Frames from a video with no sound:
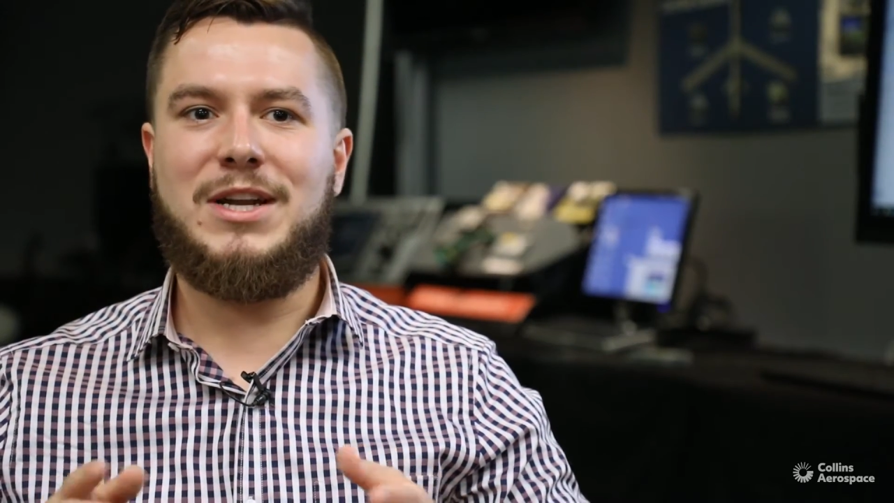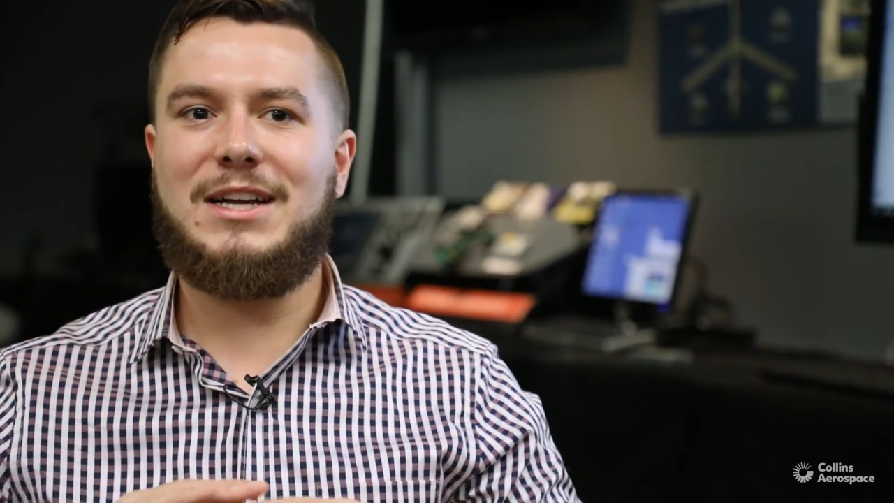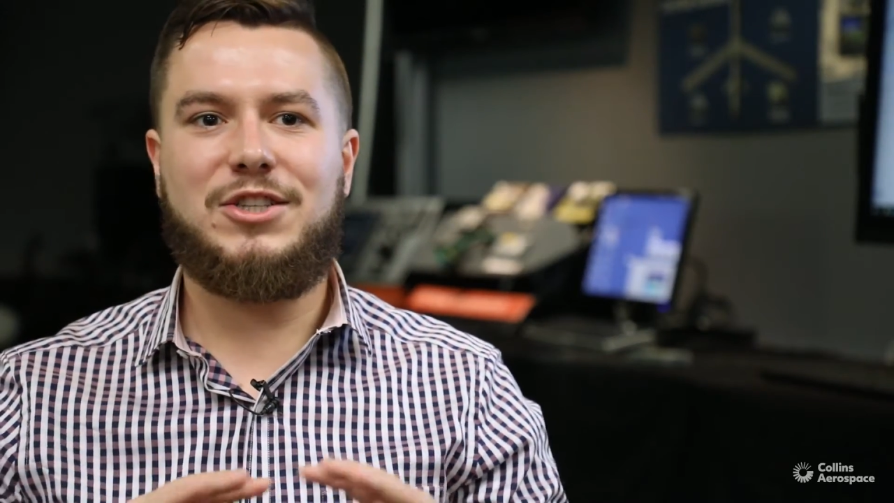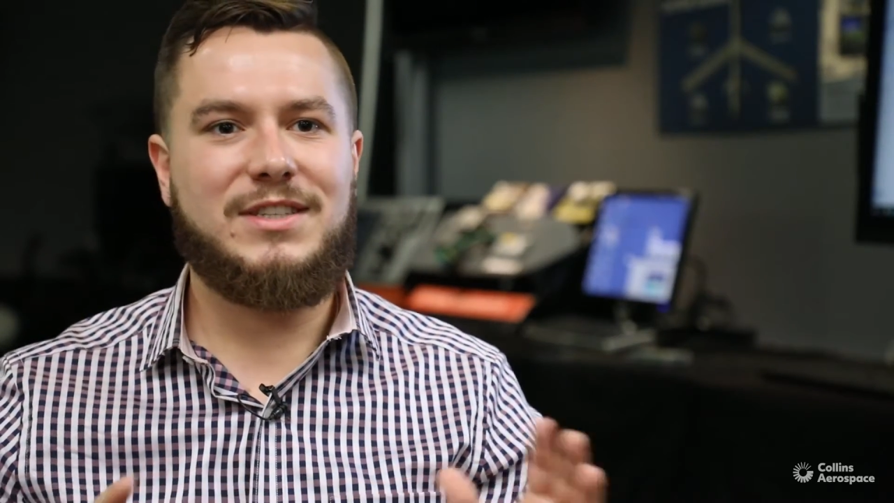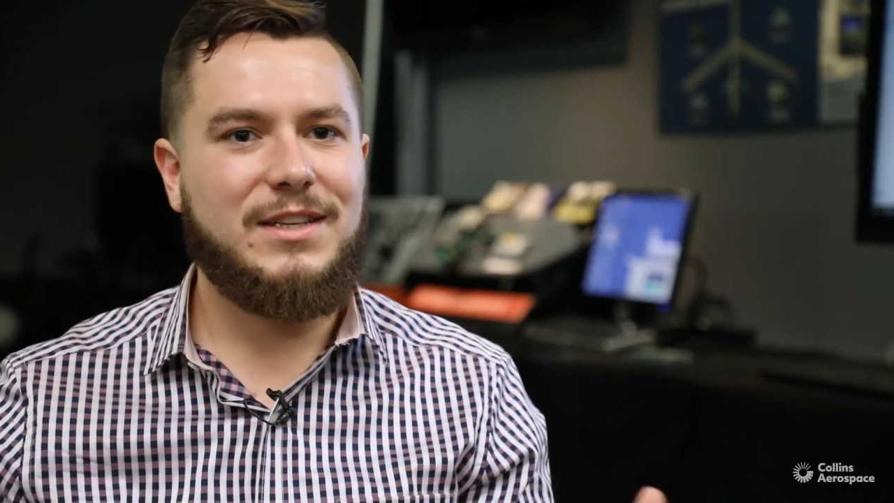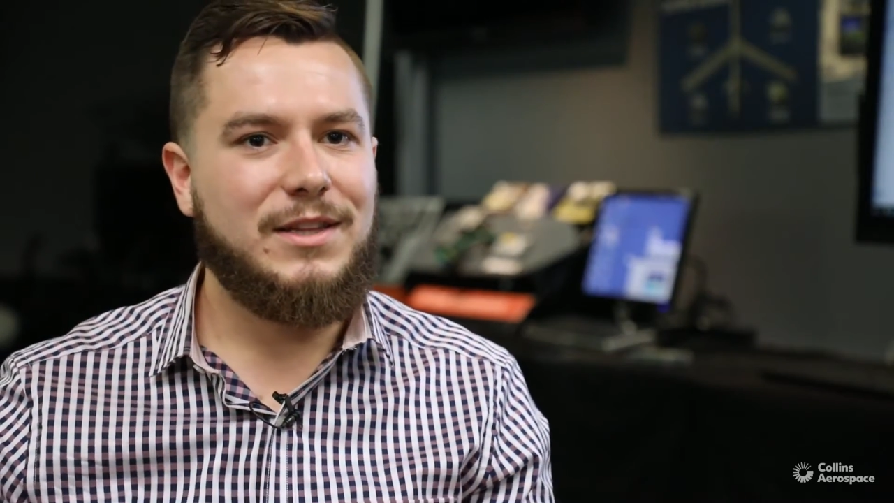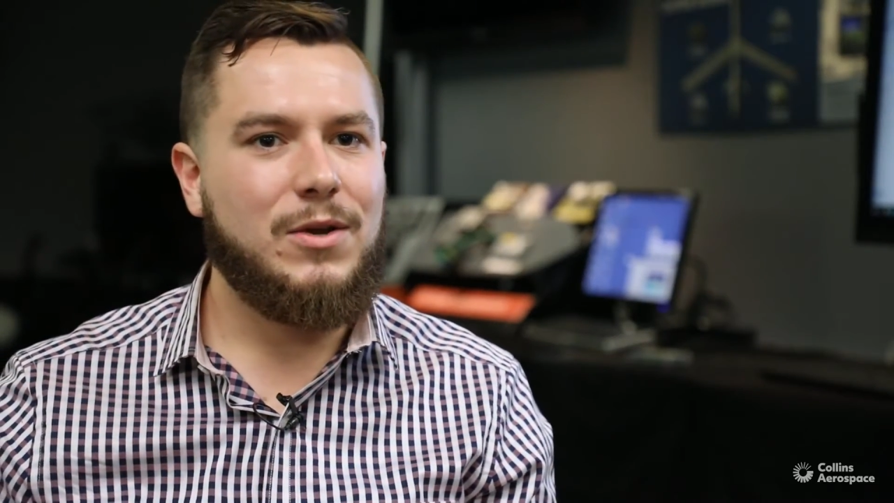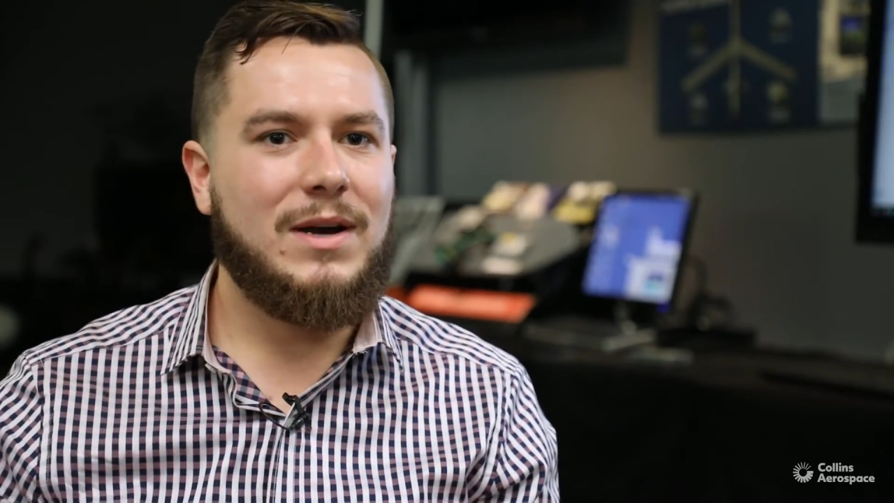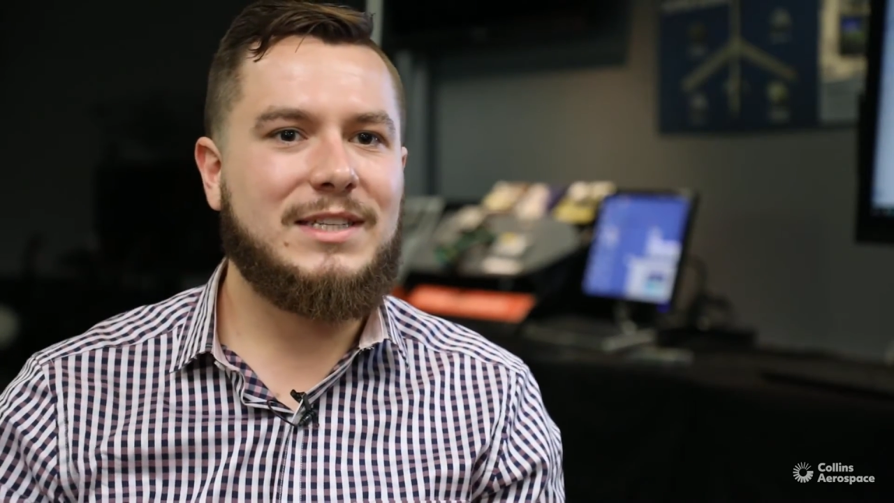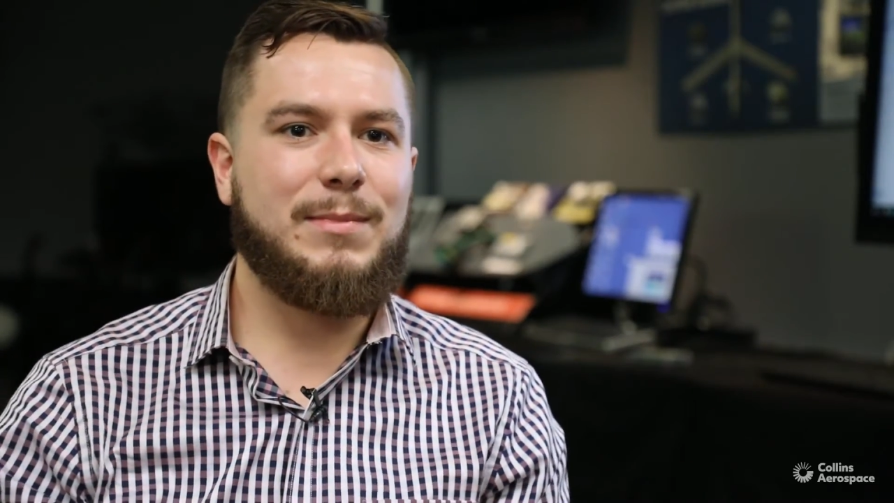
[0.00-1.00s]
not just in the
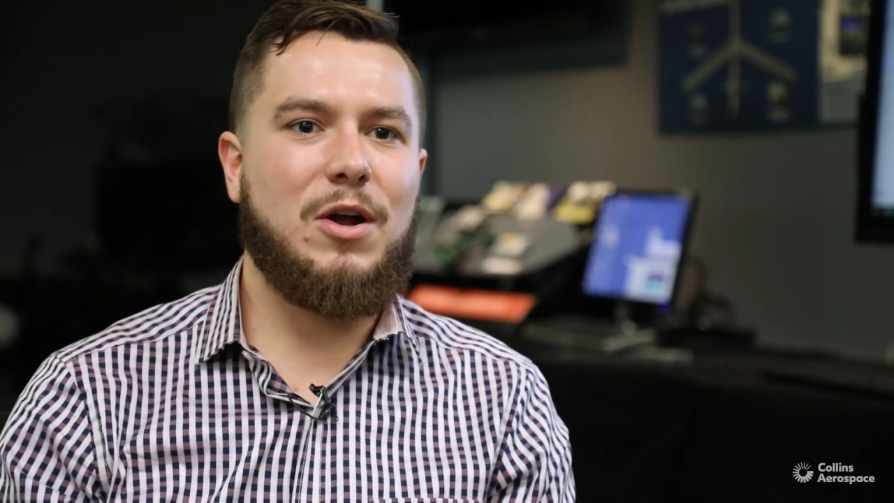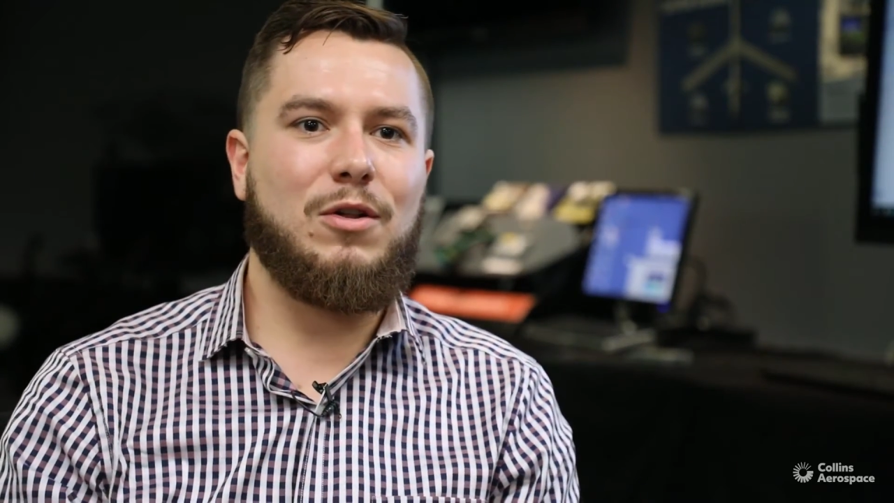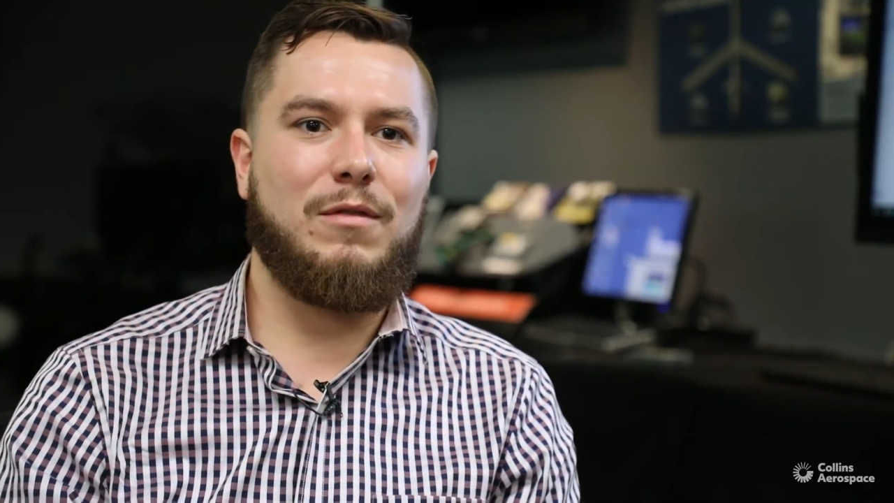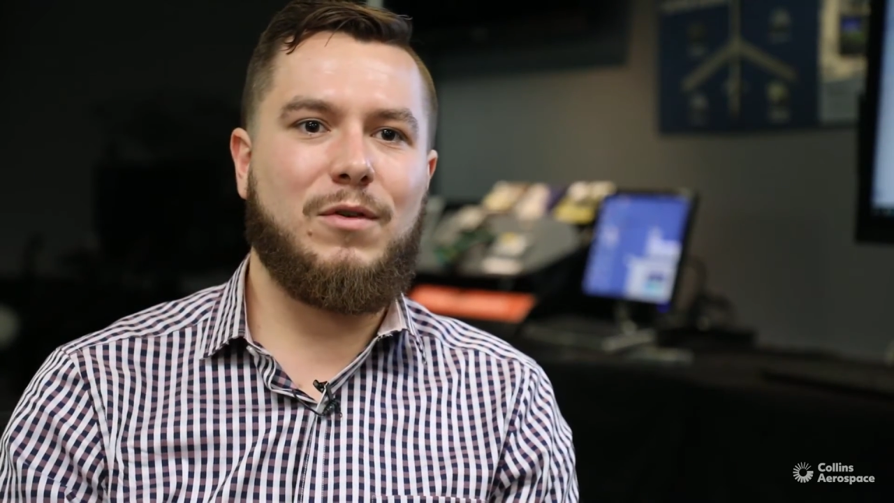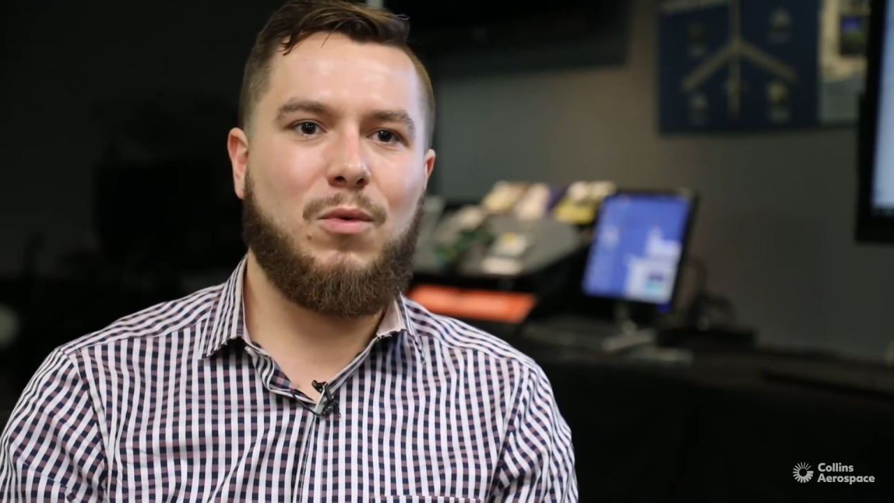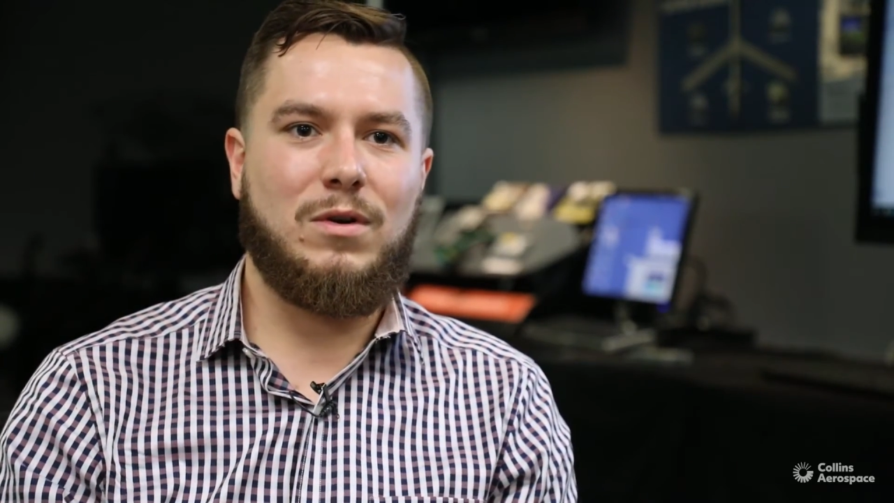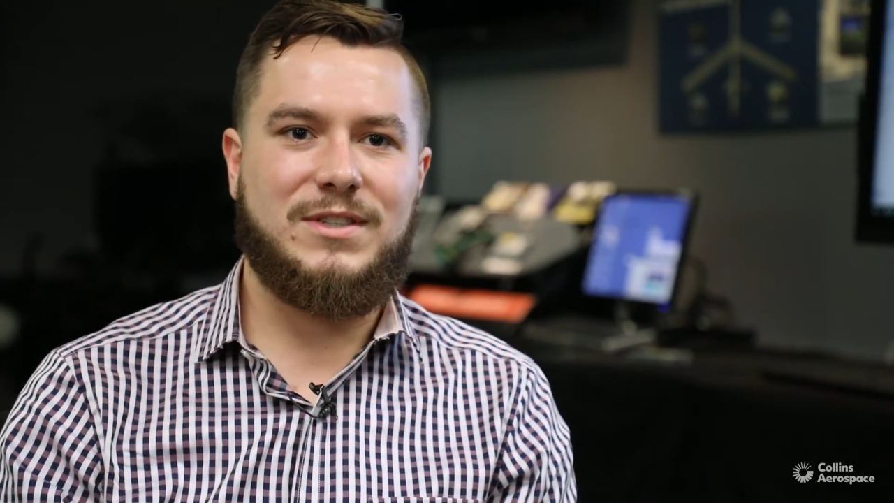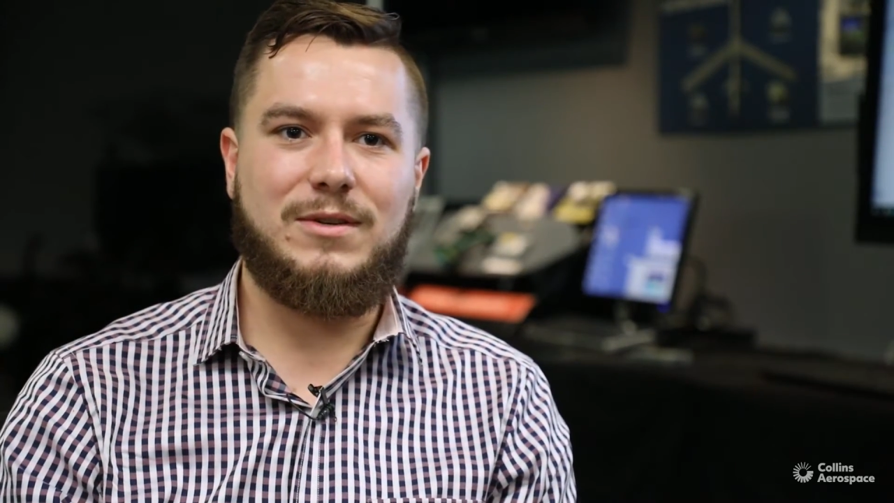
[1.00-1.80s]
US, but all over the world.